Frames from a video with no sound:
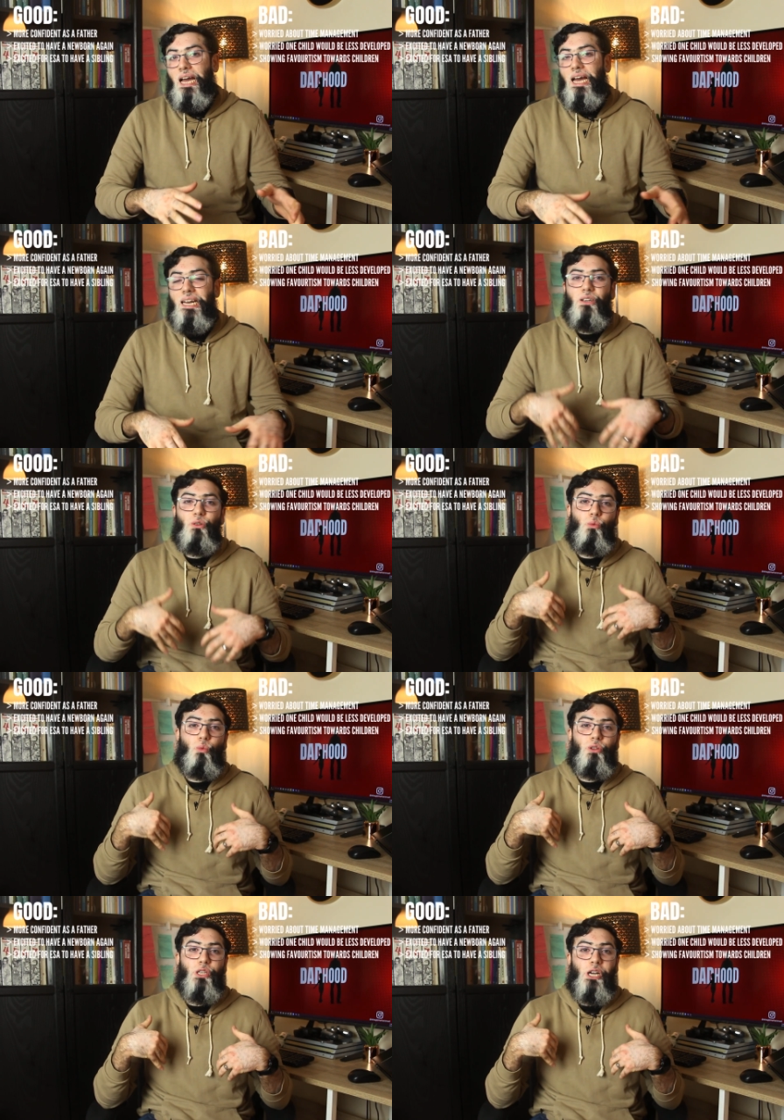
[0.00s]
And I don't
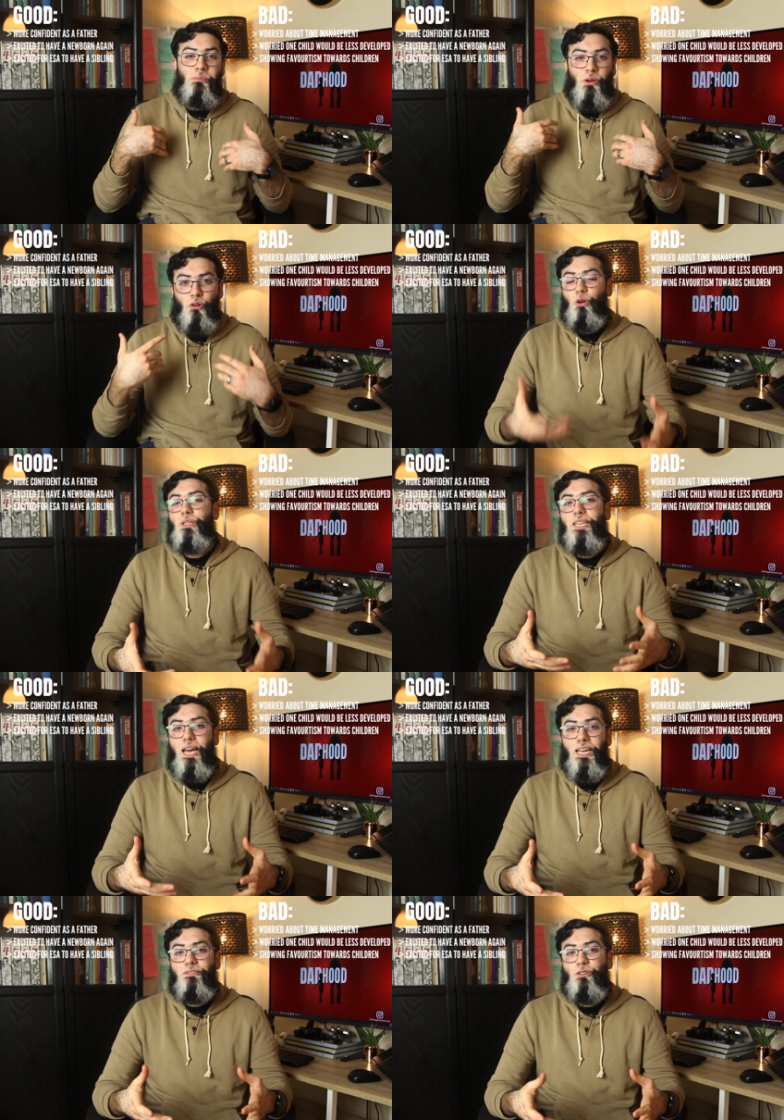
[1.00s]
want to come across
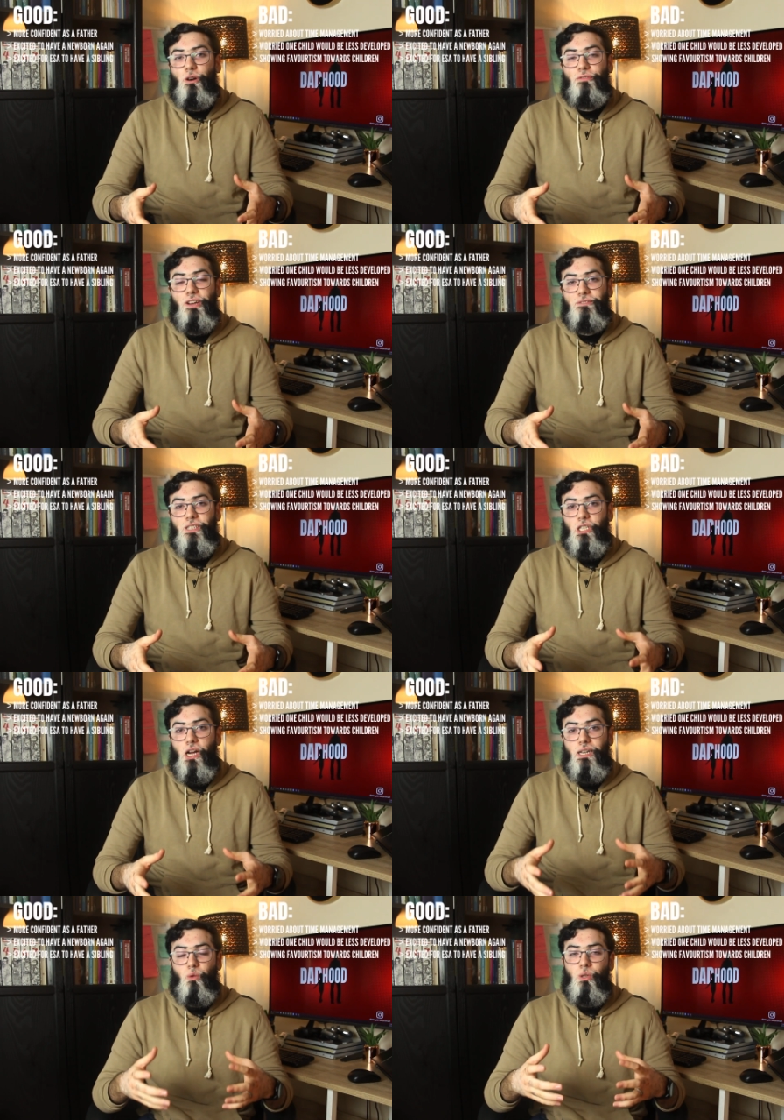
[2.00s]
like I've got a favorite
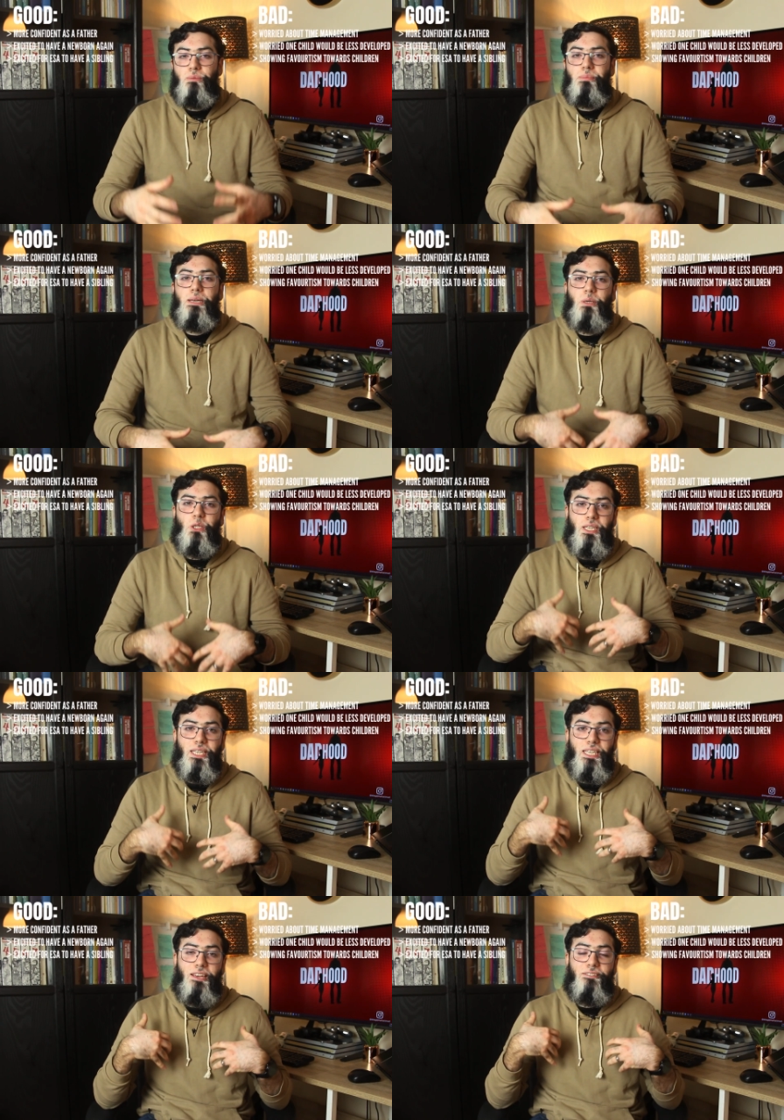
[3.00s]
child. I want to be able to
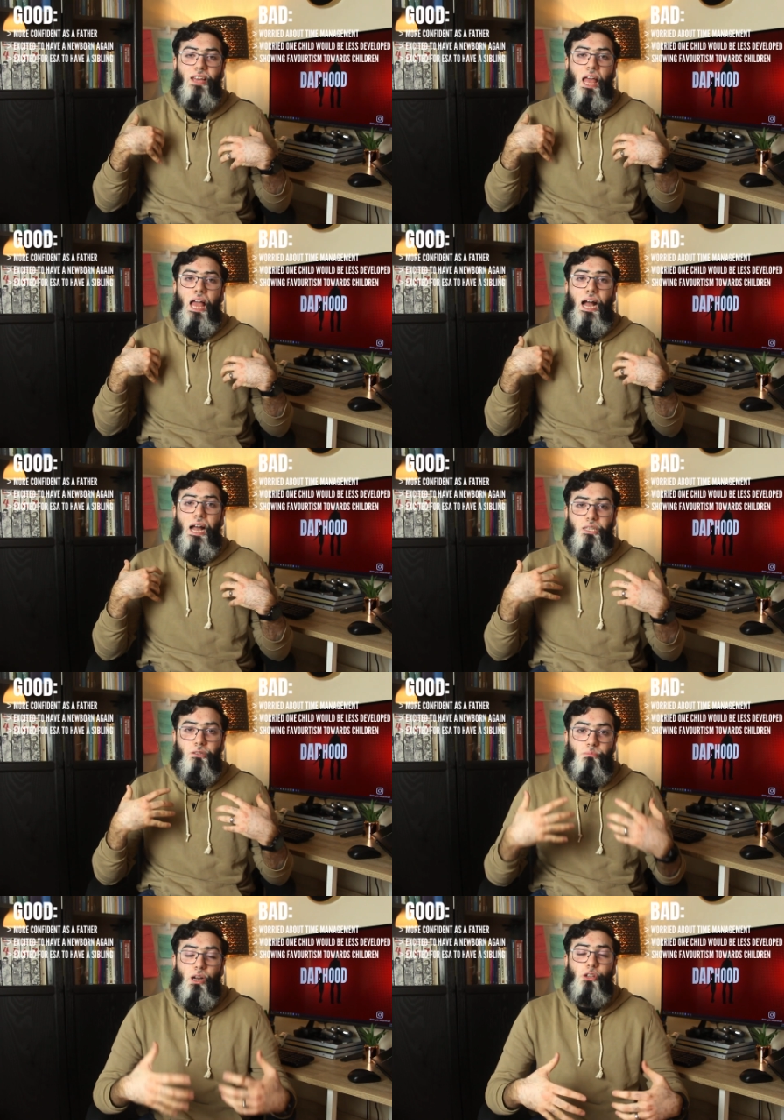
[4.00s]
give
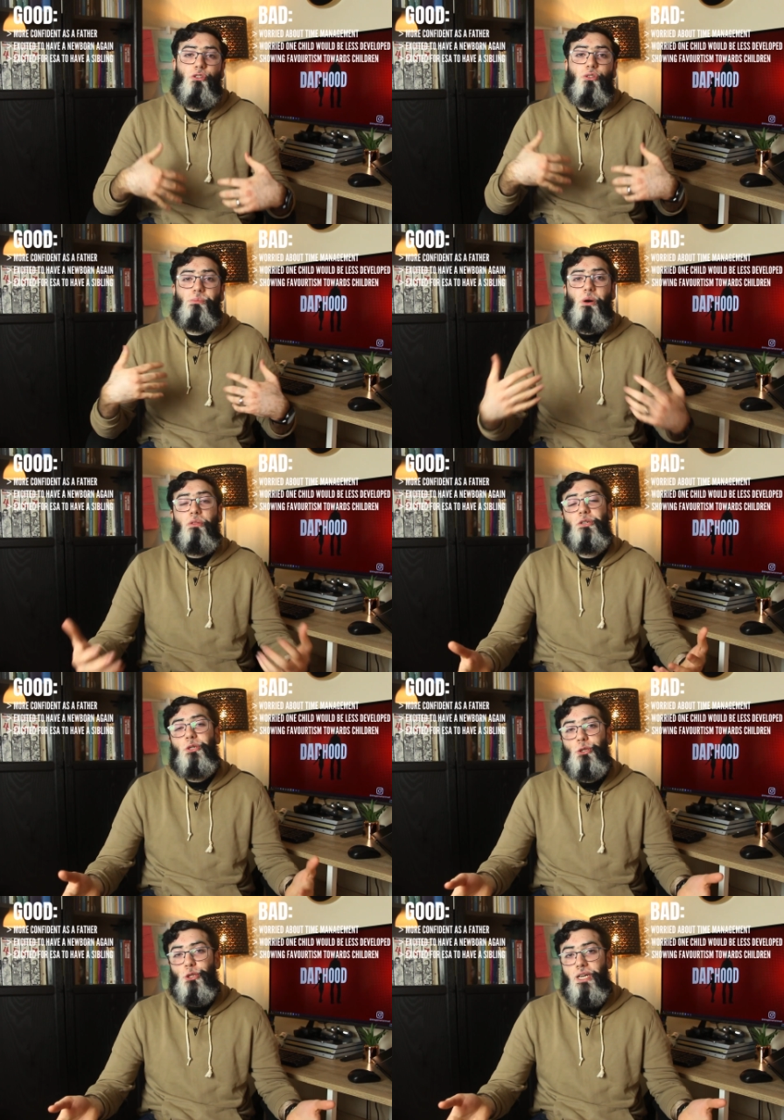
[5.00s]
as much to both
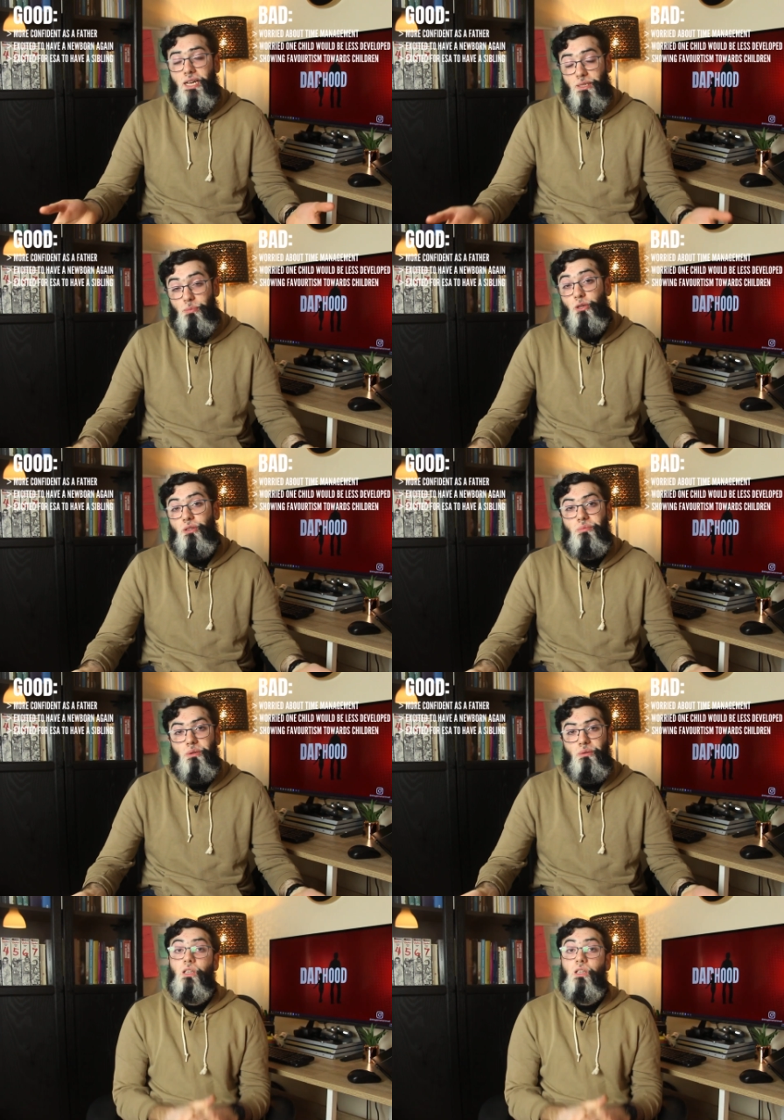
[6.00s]
children as possible.